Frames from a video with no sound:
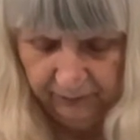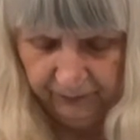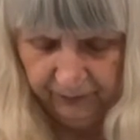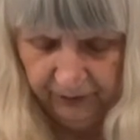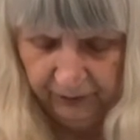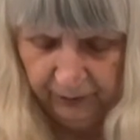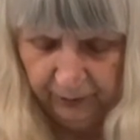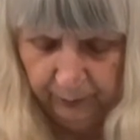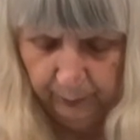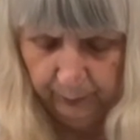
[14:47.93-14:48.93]
first
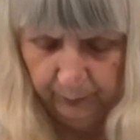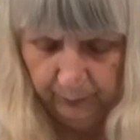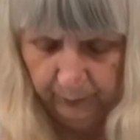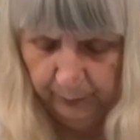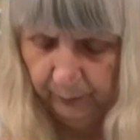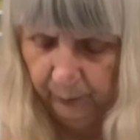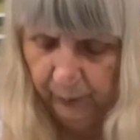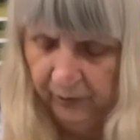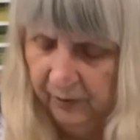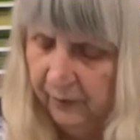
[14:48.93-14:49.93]
one.